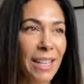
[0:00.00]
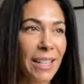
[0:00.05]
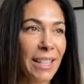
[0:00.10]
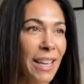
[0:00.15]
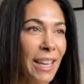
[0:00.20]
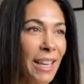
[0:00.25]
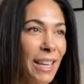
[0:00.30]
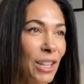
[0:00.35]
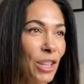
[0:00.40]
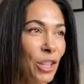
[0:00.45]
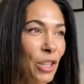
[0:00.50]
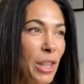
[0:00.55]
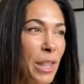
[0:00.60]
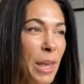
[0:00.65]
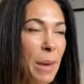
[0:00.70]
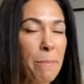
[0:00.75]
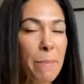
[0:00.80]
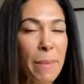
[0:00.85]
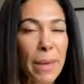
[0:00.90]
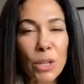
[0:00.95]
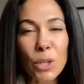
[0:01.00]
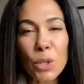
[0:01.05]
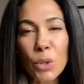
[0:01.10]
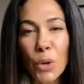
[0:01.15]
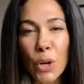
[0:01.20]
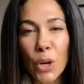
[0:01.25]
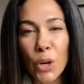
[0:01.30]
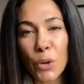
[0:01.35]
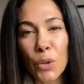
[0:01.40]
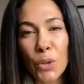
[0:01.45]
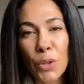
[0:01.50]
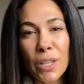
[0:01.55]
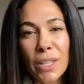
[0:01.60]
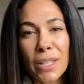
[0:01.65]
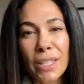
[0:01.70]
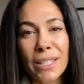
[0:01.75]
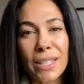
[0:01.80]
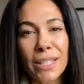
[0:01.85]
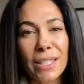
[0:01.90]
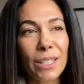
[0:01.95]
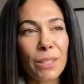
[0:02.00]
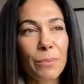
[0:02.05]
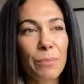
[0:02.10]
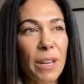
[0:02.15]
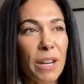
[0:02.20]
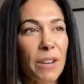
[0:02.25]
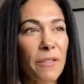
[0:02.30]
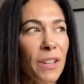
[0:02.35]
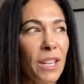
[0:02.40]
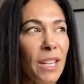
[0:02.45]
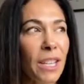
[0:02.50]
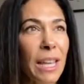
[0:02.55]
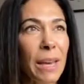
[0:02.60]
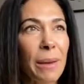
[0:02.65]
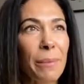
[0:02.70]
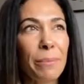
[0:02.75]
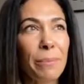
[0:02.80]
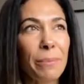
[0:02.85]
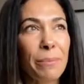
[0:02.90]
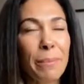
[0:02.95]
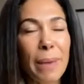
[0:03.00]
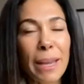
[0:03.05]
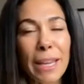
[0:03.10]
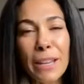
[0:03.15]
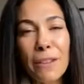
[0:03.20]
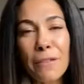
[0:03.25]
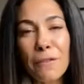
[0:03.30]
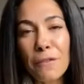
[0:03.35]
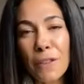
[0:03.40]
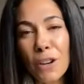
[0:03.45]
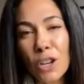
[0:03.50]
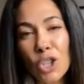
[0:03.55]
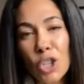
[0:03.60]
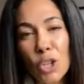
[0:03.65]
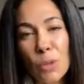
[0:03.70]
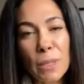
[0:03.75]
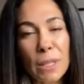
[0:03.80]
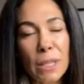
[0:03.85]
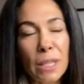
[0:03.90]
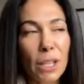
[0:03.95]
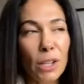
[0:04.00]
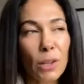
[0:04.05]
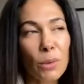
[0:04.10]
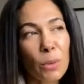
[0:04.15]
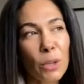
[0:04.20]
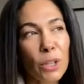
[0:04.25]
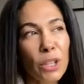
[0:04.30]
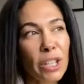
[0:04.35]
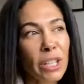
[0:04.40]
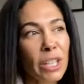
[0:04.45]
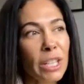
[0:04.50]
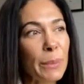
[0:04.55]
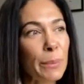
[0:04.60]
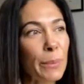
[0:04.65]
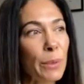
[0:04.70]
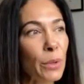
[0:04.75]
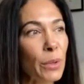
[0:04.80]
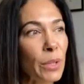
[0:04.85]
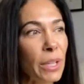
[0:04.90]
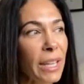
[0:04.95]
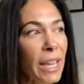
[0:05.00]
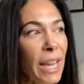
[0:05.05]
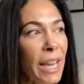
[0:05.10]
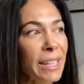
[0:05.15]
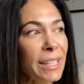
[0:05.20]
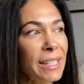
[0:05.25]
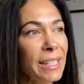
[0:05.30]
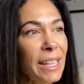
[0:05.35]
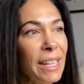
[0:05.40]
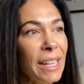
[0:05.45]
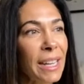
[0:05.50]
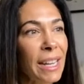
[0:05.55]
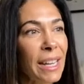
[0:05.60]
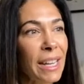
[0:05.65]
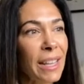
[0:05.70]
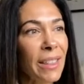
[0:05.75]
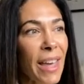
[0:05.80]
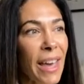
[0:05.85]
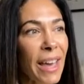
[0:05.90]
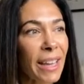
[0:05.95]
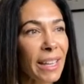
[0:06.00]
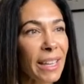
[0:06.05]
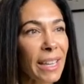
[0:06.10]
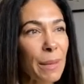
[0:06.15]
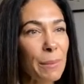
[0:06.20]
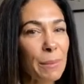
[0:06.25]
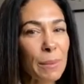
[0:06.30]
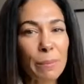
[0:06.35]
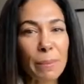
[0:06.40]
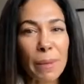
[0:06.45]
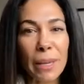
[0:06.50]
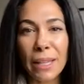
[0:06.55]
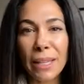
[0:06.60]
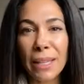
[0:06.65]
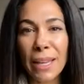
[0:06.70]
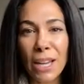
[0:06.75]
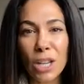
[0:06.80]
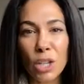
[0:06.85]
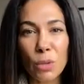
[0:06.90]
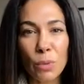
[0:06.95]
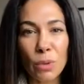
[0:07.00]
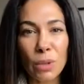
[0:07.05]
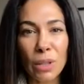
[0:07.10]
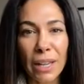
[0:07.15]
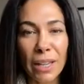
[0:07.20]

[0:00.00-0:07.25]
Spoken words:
their mental health is benefiting, they're making friendships and the community's building, and that keeps me accountable.